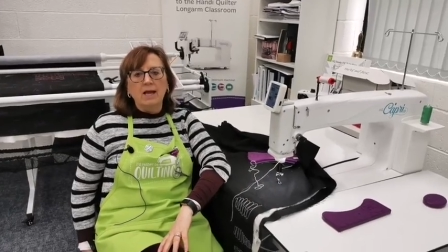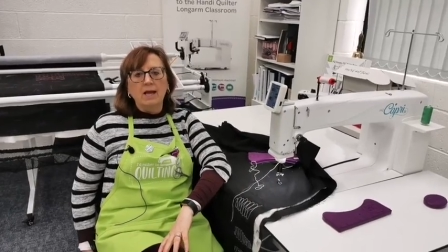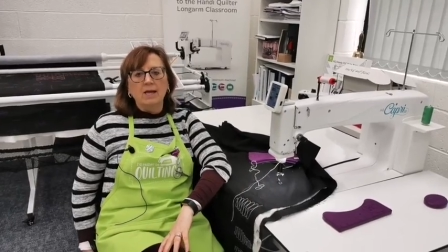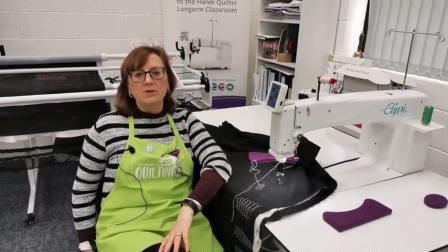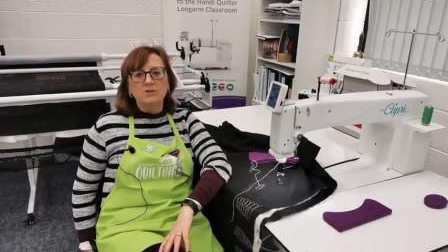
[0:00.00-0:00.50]

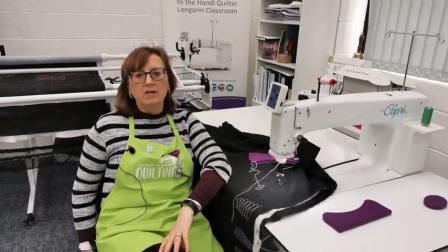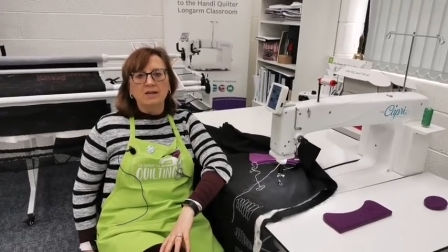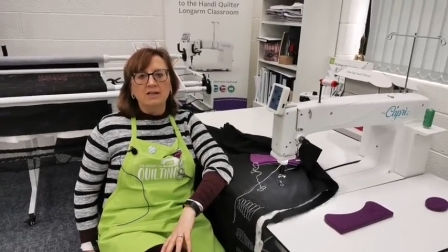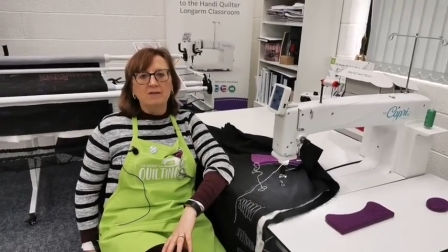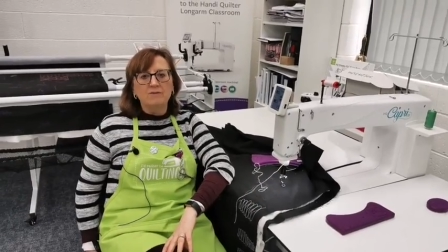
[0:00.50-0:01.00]
and
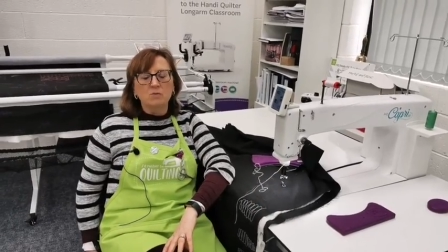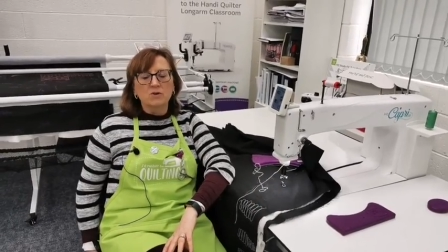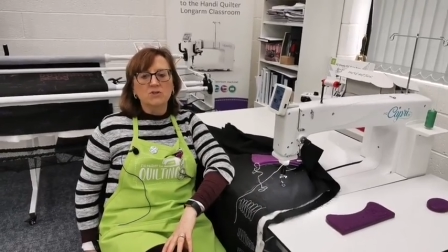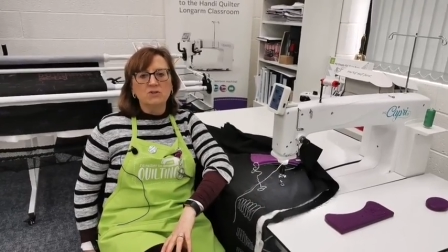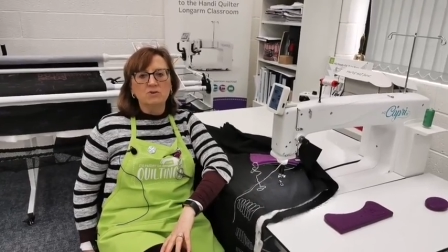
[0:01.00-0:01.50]
if you
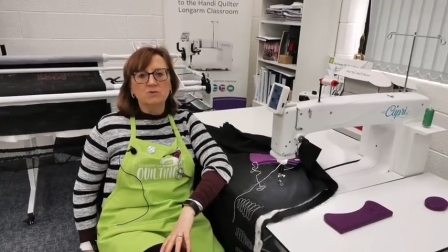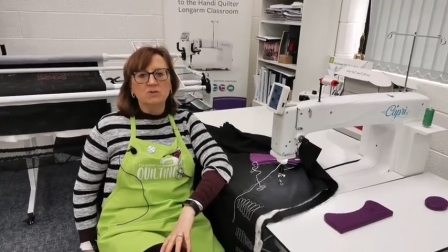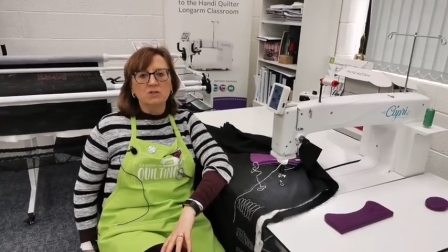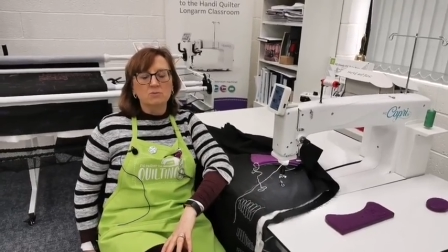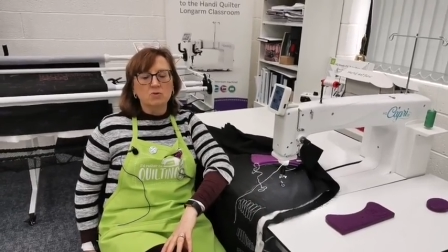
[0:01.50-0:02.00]
want
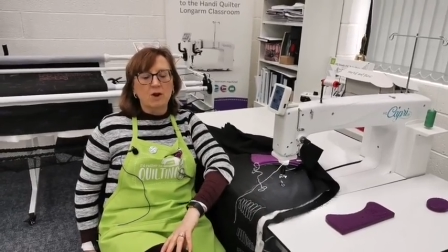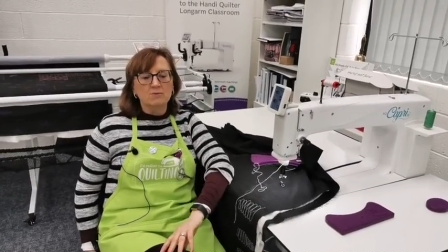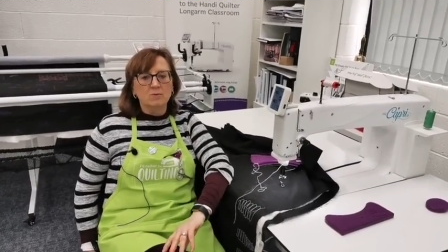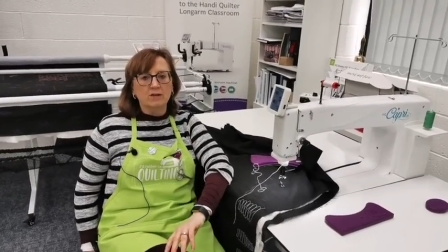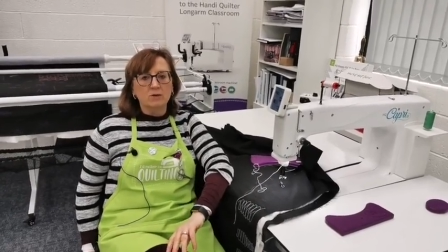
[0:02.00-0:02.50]
to
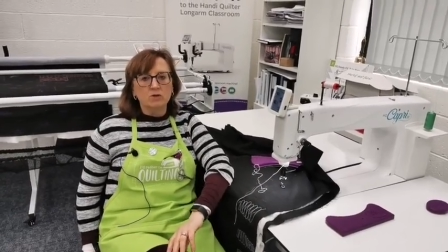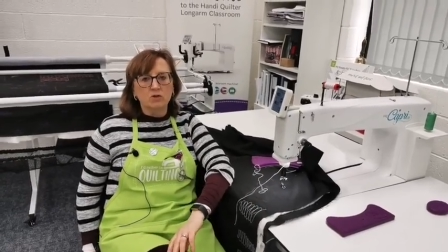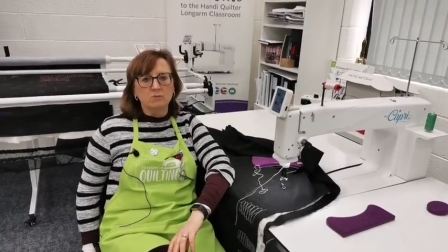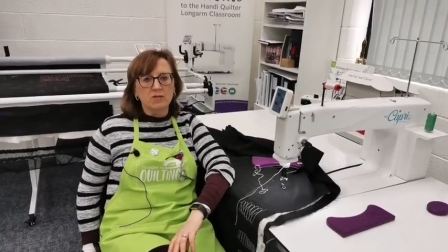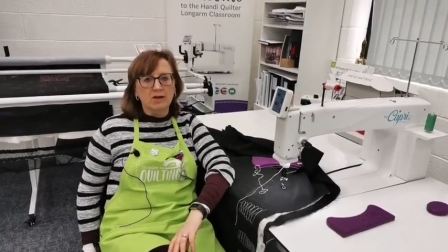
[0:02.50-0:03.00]
subscribe to our
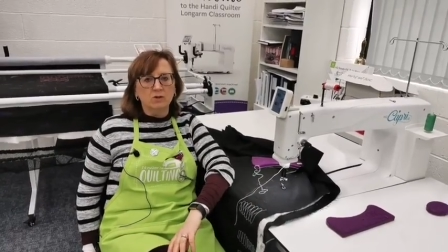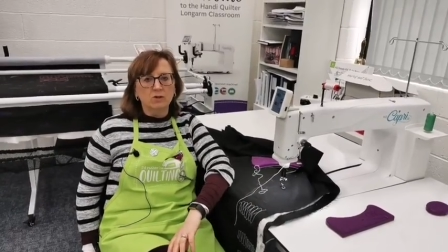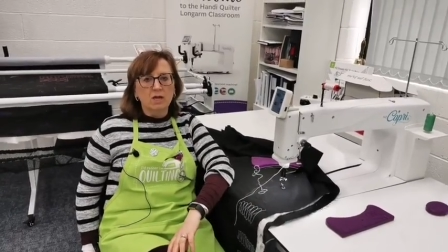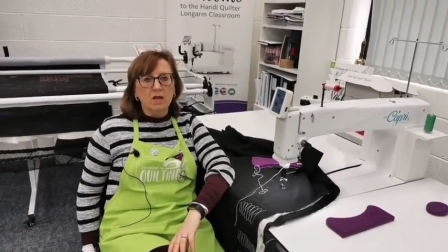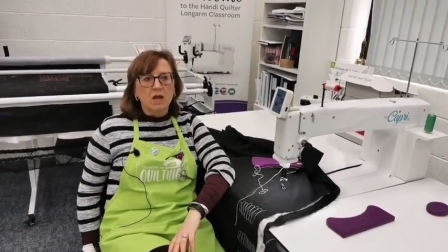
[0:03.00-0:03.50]
YouTube
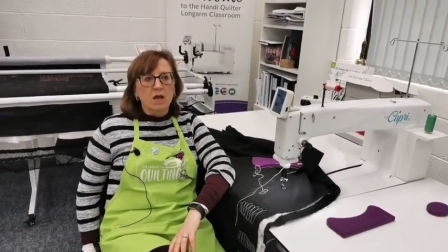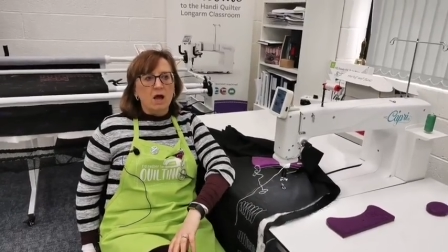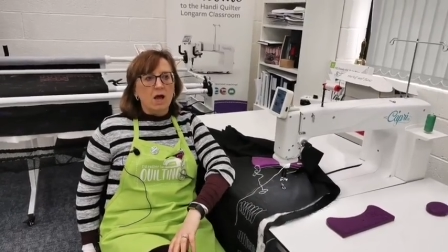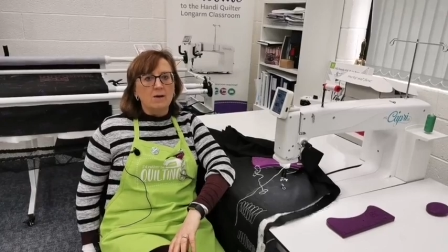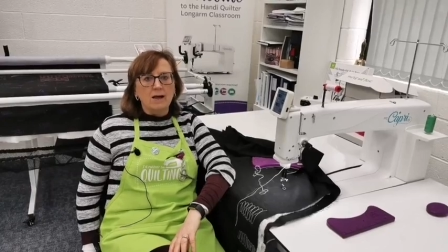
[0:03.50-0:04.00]
channel,
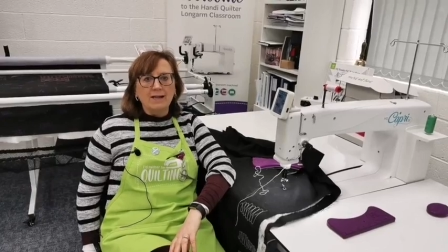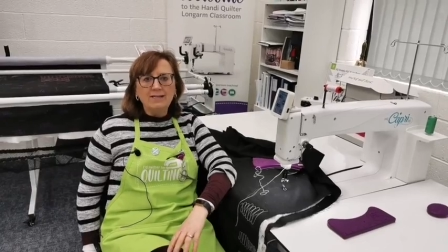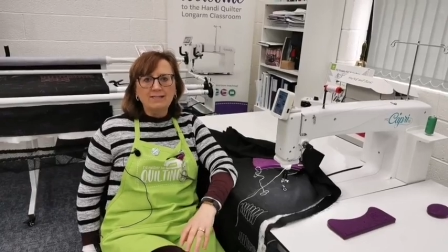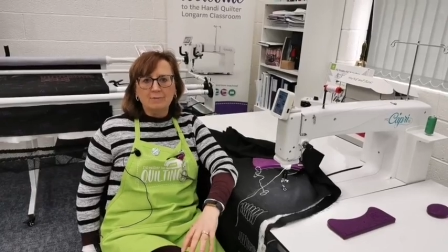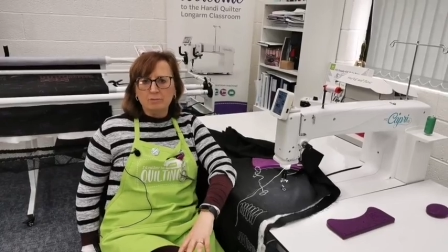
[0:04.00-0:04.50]
I
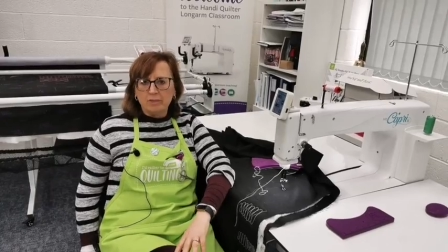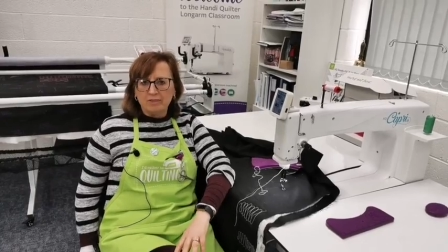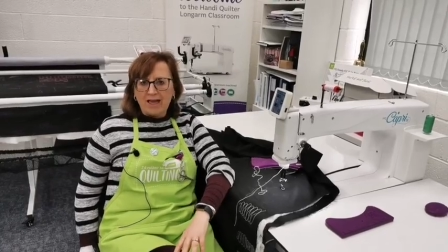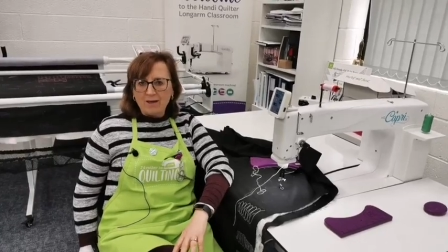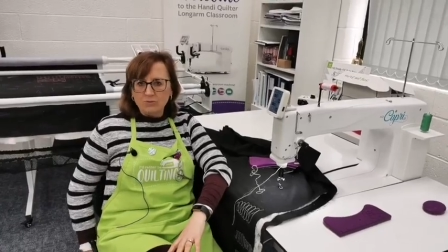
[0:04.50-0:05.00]
need to get to
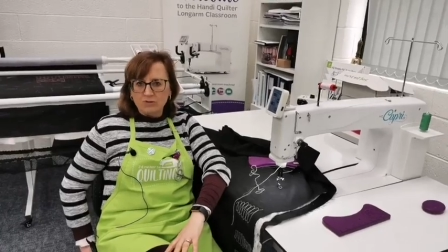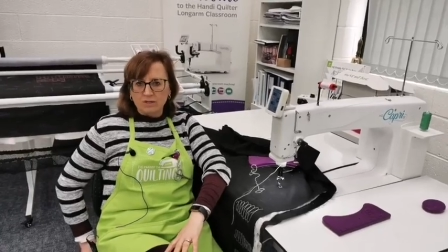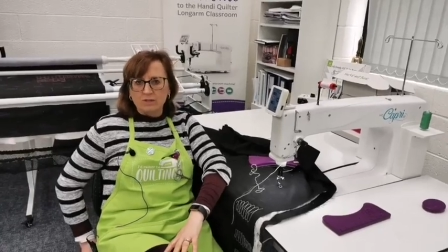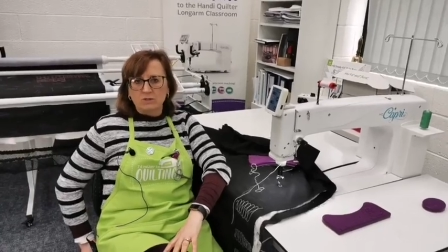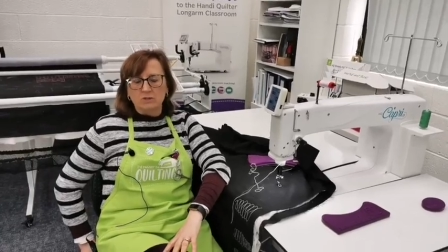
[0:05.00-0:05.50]

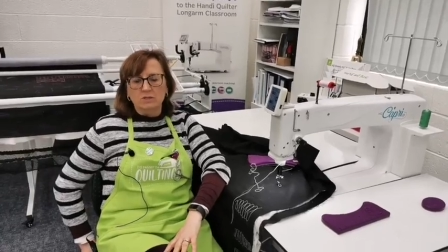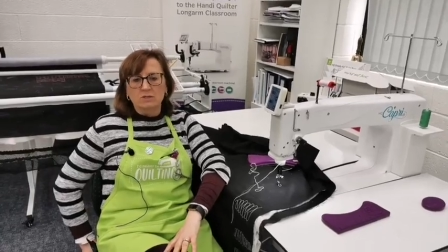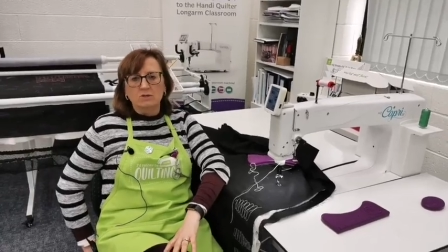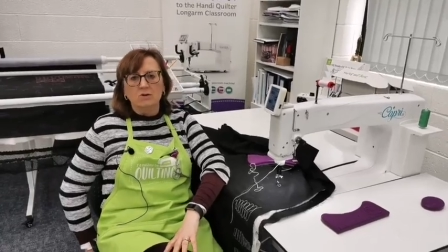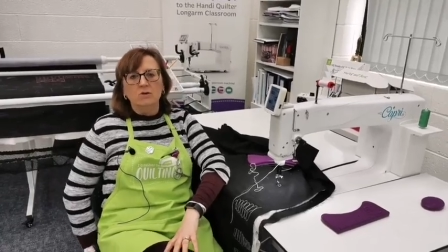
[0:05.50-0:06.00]

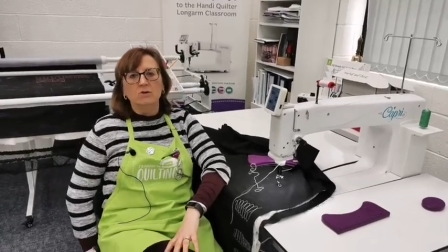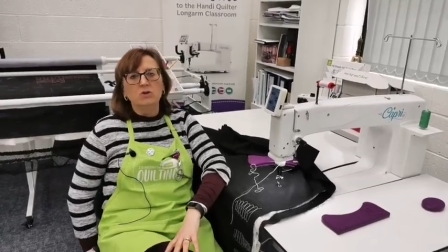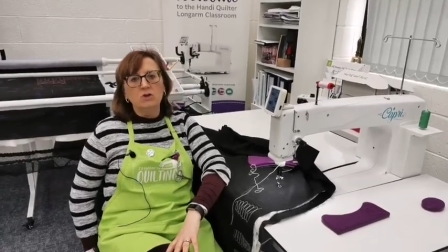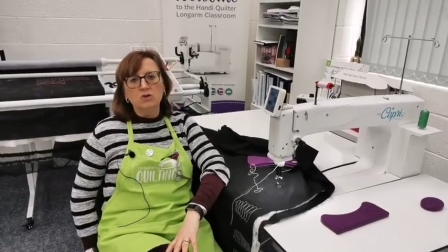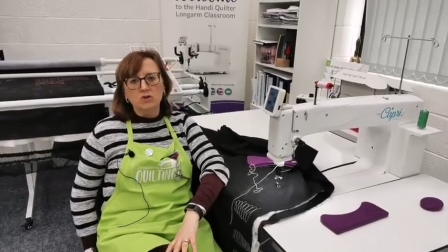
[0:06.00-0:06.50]
1,000
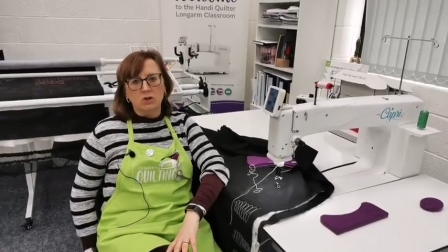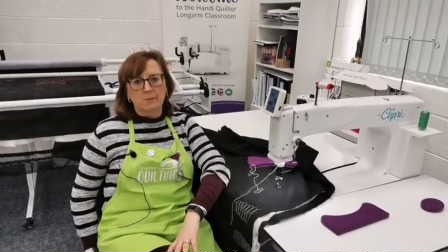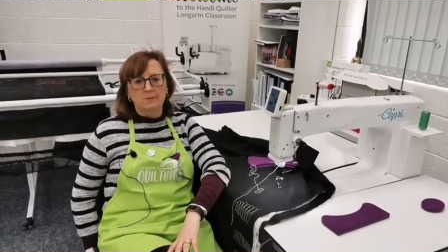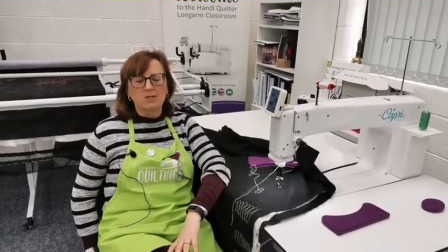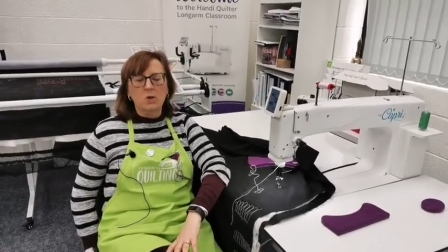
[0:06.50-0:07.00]
on YouTube.